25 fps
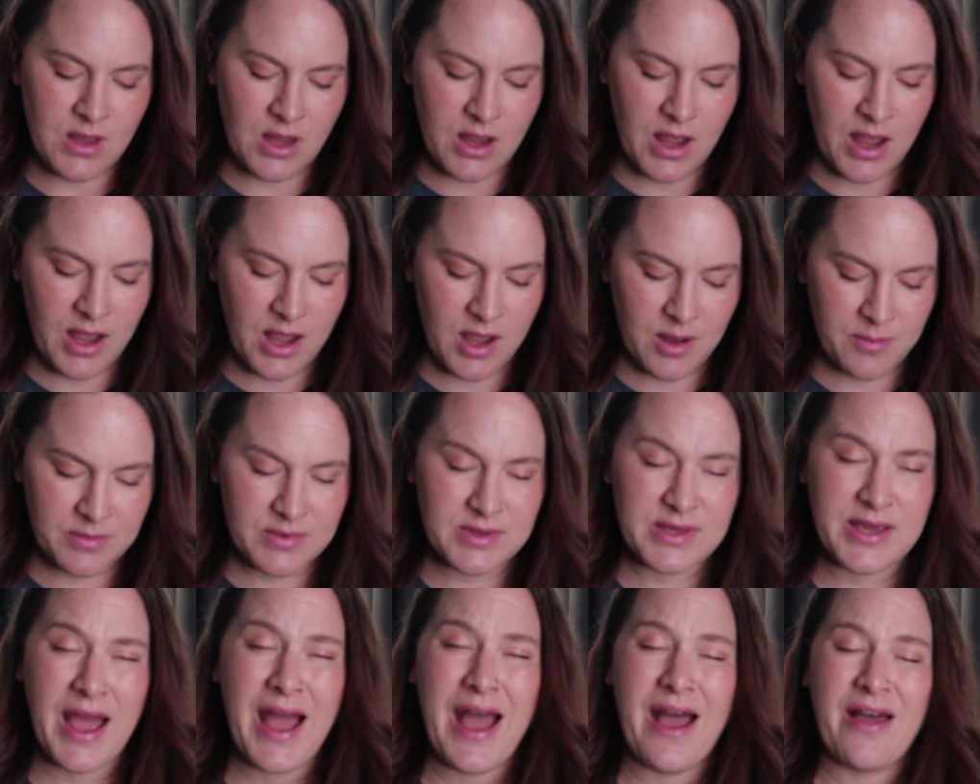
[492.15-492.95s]

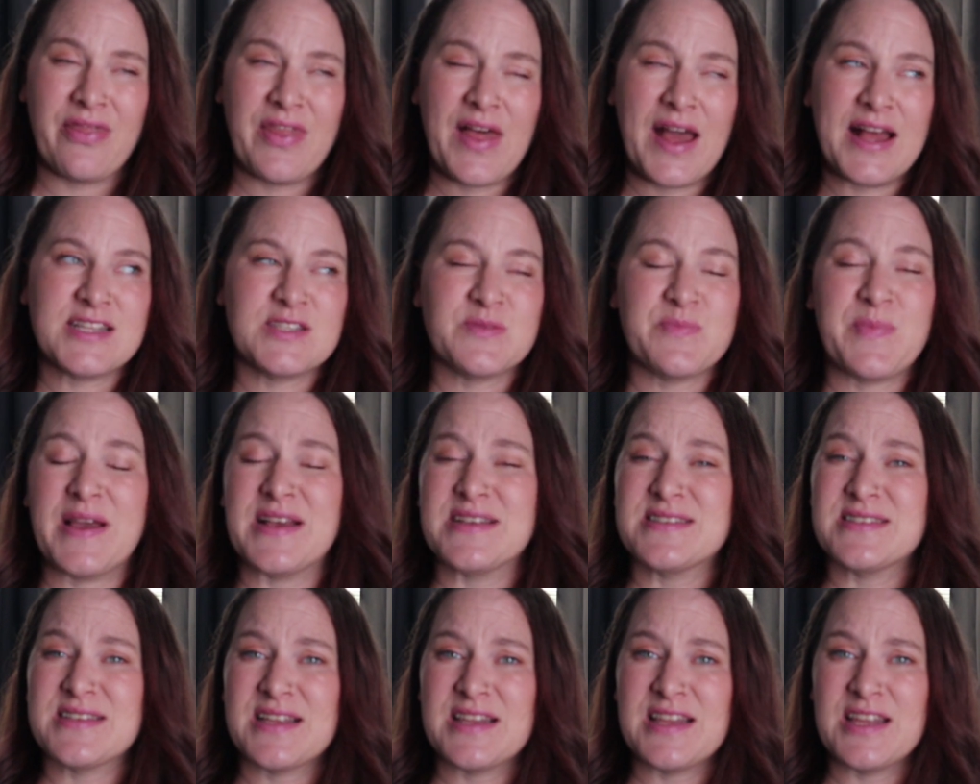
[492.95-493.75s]
yeah, that's
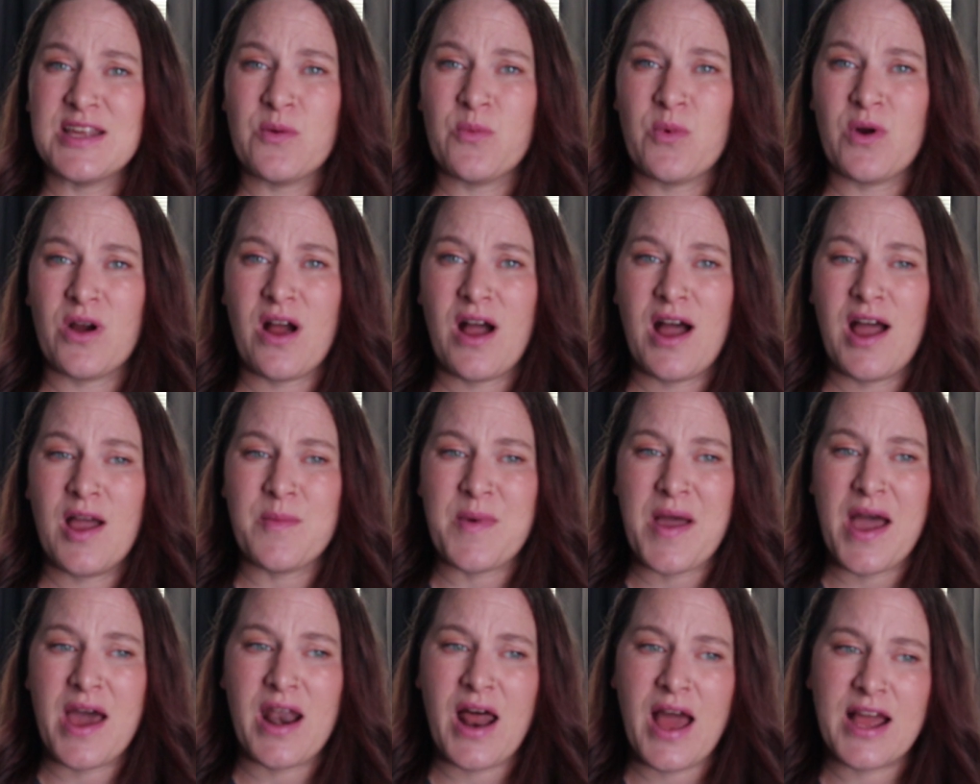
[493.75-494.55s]
basically where
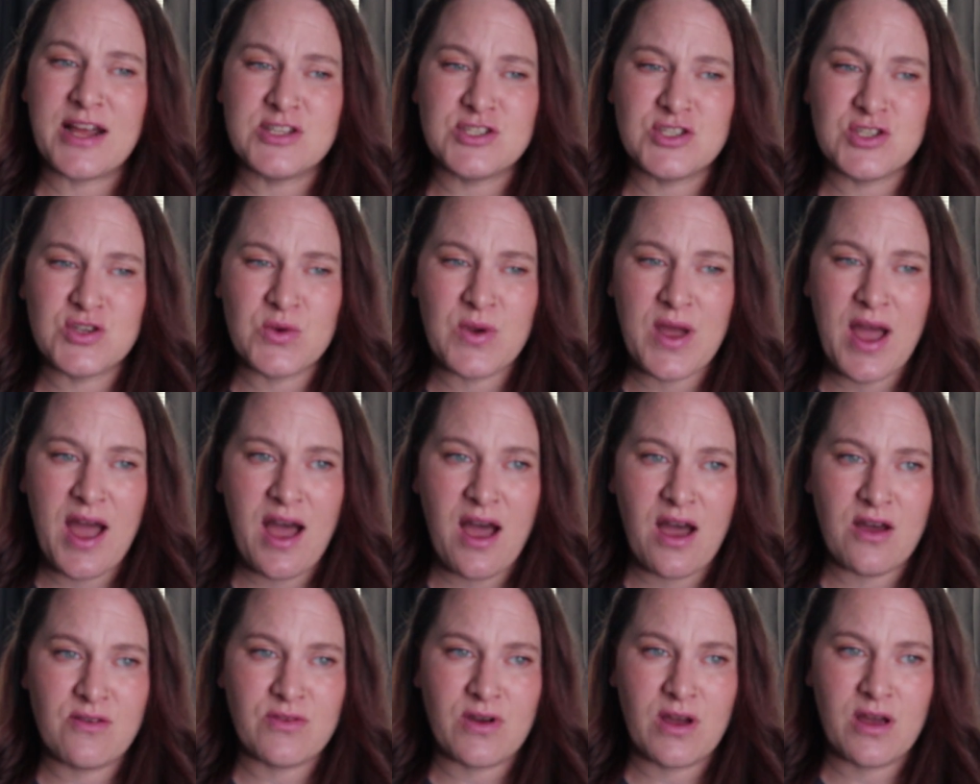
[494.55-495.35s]
I'm at. I do
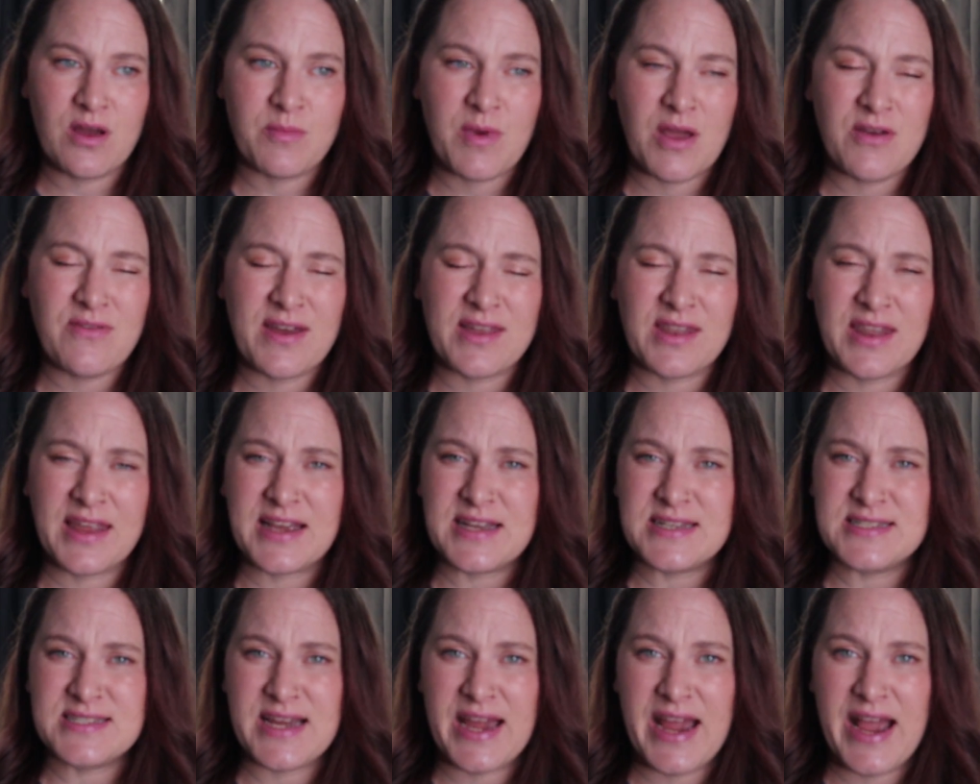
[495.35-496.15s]
have I've had like
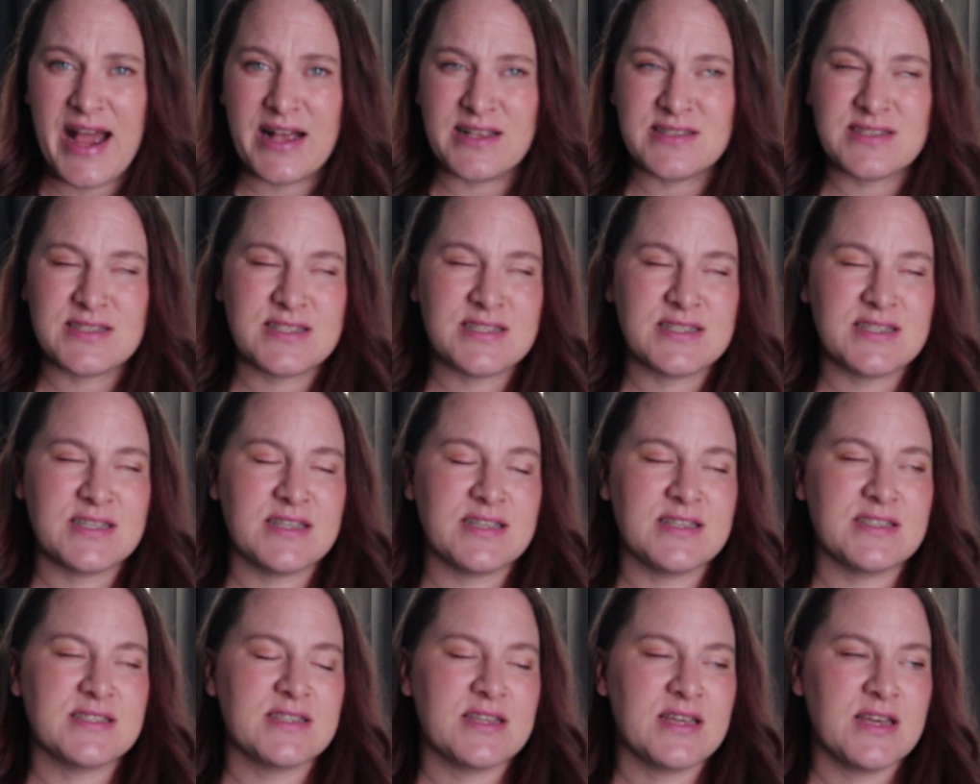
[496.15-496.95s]
a
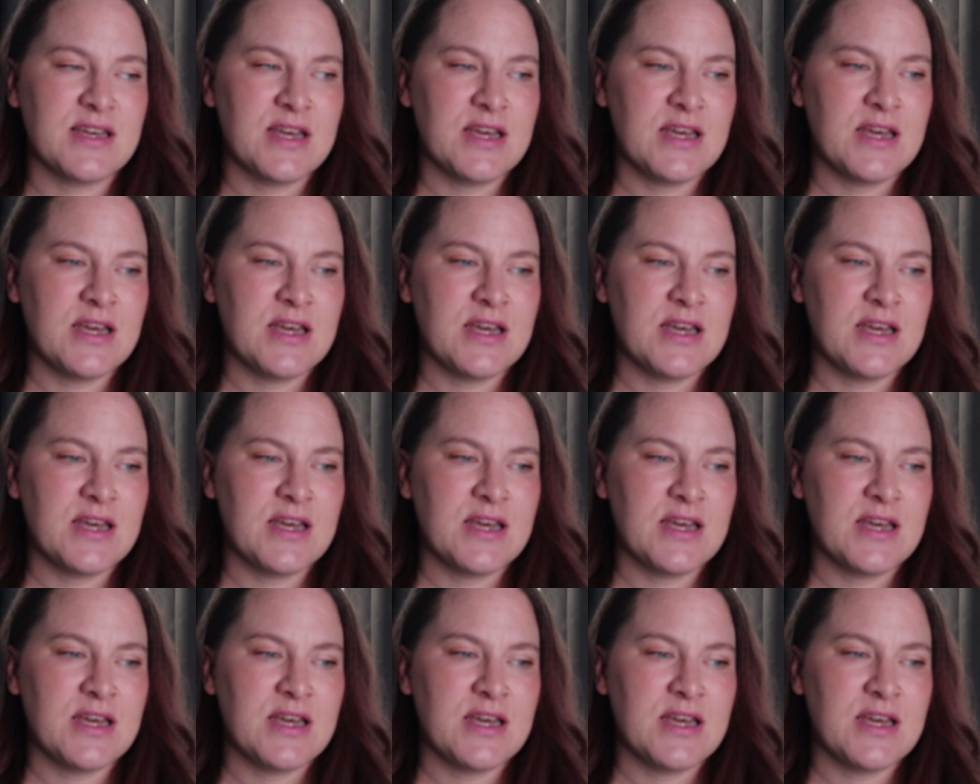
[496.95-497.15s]
diastasis